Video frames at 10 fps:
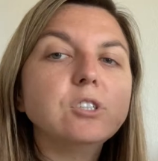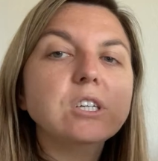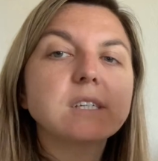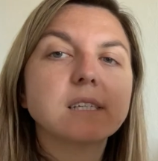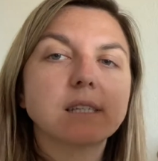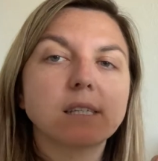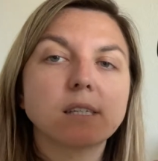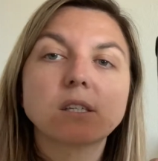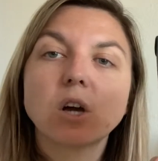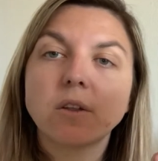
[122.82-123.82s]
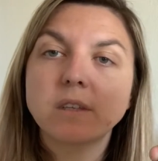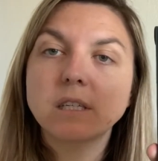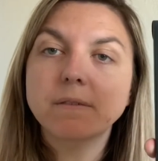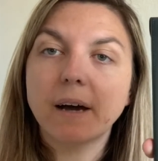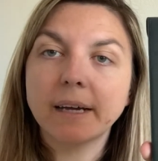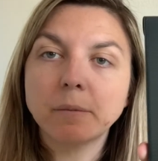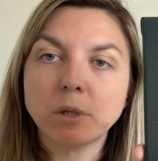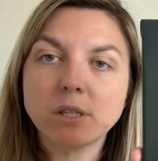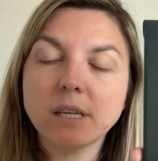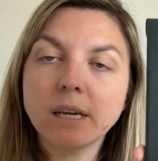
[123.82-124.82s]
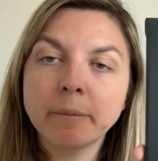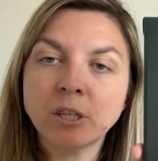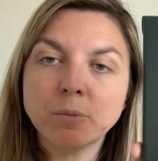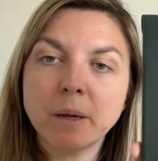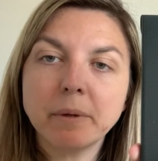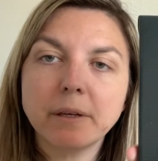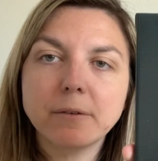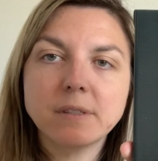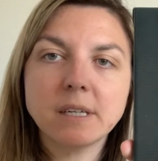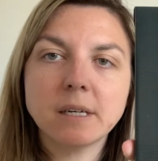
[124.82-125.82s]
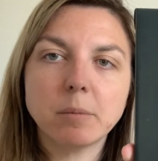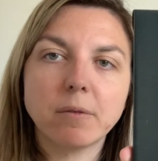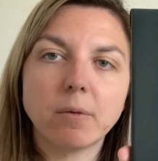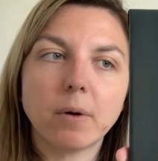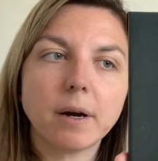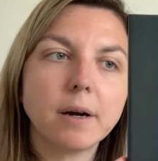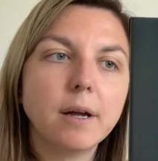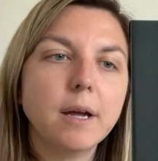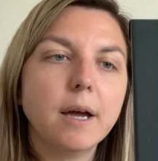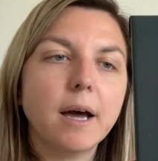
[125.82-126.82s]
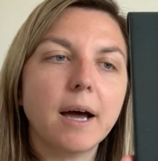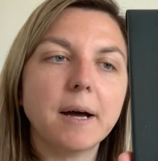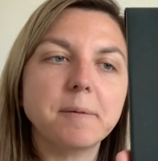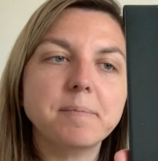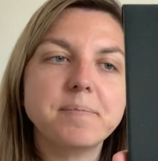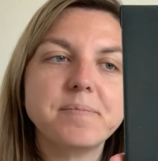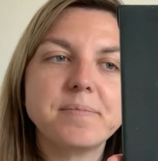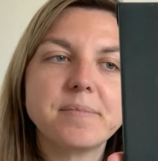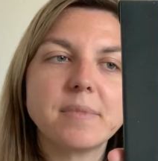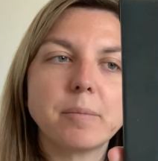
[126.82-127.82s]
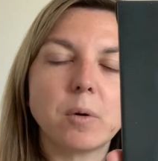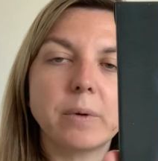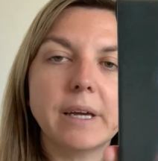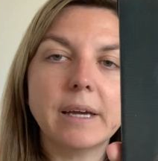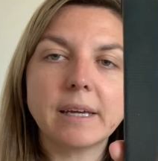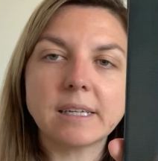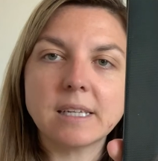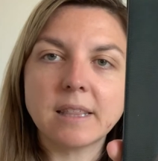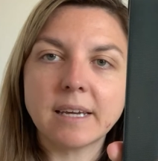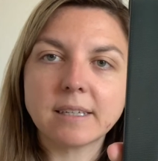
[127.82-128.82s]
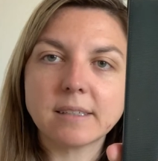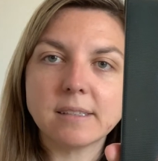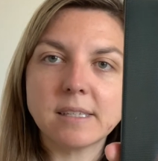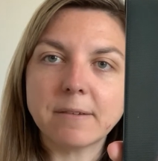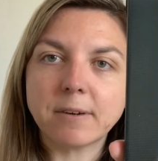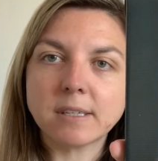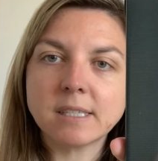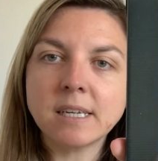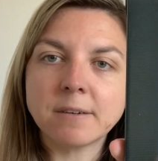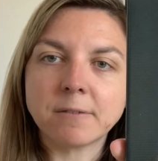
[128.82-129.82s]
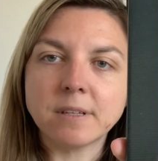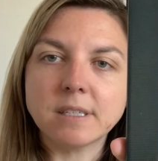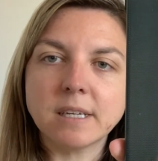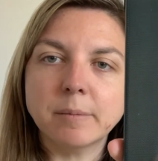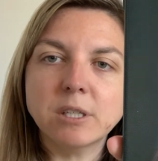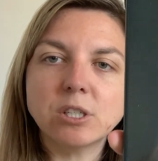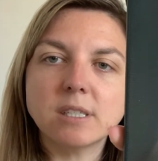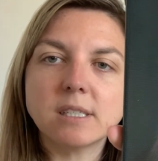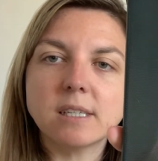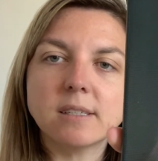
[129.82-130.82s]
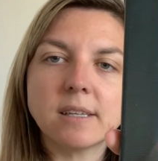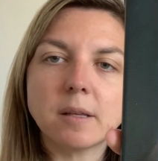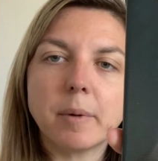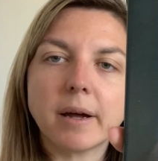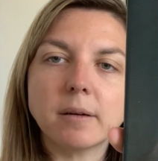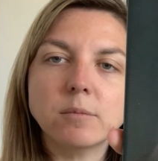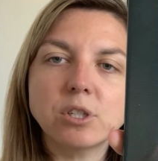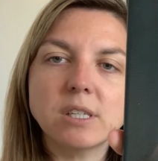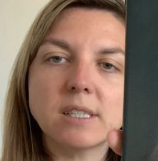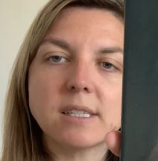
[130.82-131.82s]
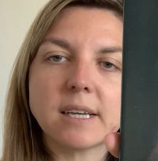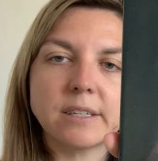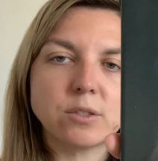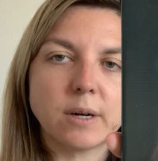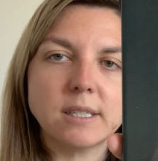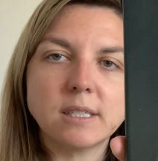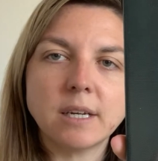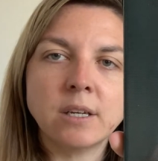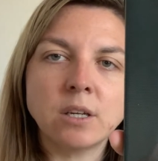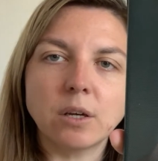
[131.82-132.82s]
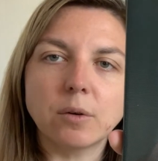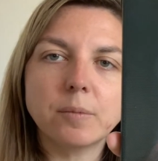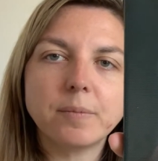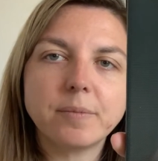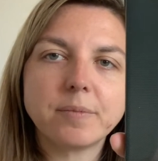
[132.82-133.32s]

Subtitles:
Jesus, this is called the Divine Mercy image. Maybe you've seen it before. But we get to thank St. Faustina for this image, and it says at the bottom, Jesus, I trust in you.